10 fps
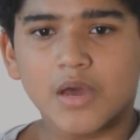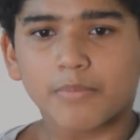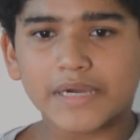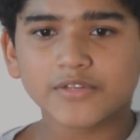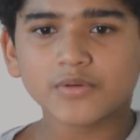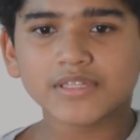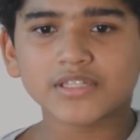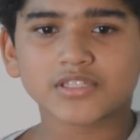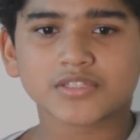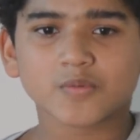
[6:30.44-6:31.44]
By doing
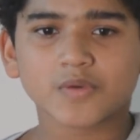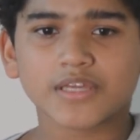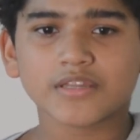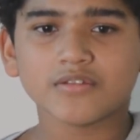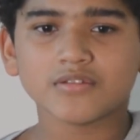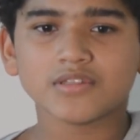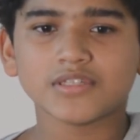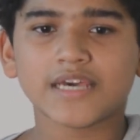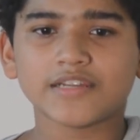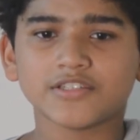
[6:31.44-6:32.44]
this, we can use
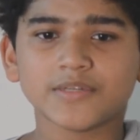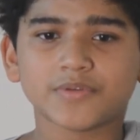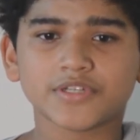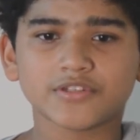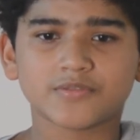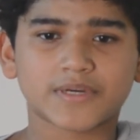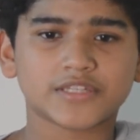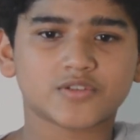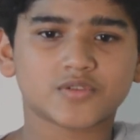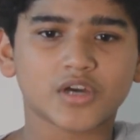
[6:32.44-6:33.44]
the energy produced by
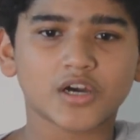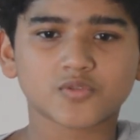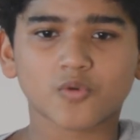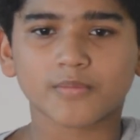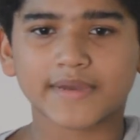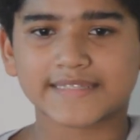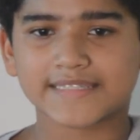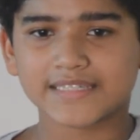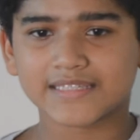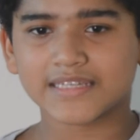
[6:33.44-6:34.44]
the swarm
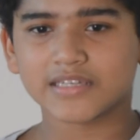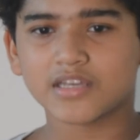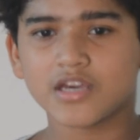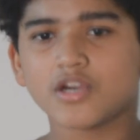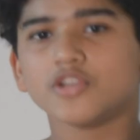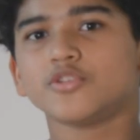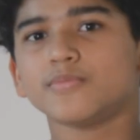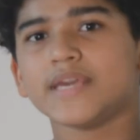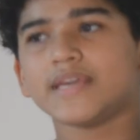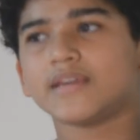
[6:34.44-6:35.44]
existing to
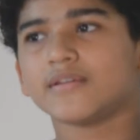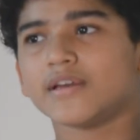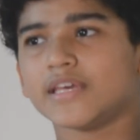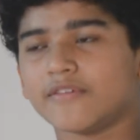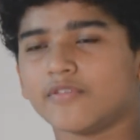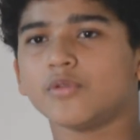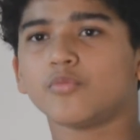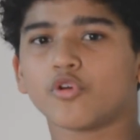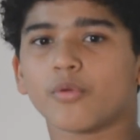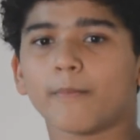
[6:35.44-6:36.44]
make even
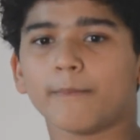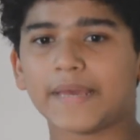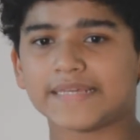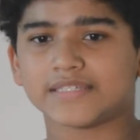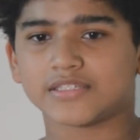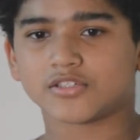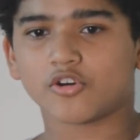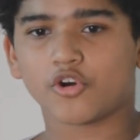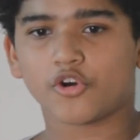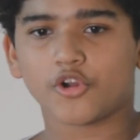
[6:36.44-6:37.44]
more bases
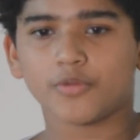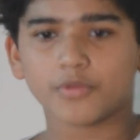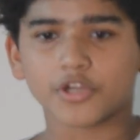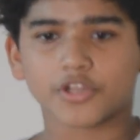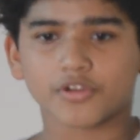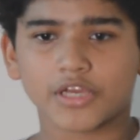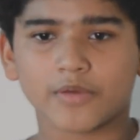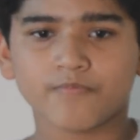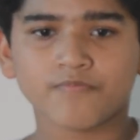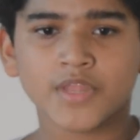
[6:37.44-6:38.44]
on Mercury
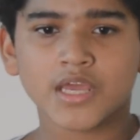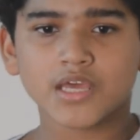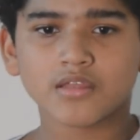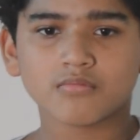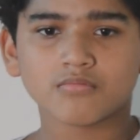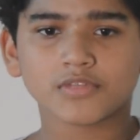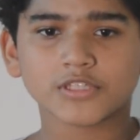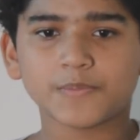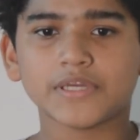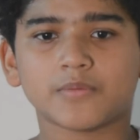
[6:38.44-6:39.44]
and
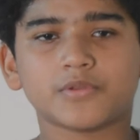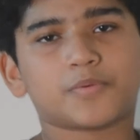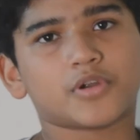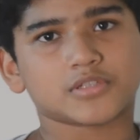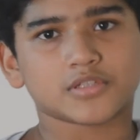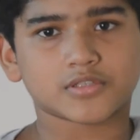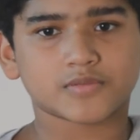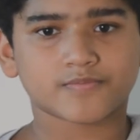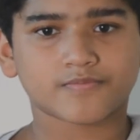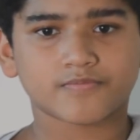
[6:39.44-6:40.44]
speed up the process
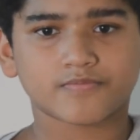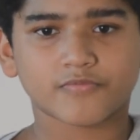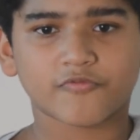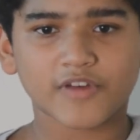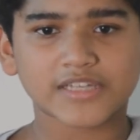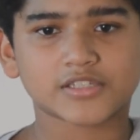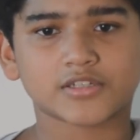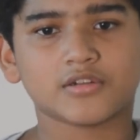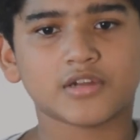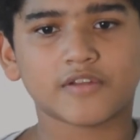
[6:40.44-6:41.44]

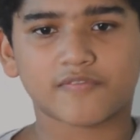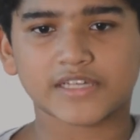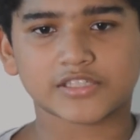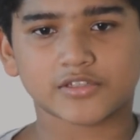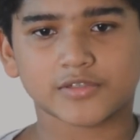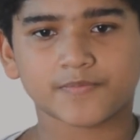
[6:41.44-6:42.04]
faster and faster.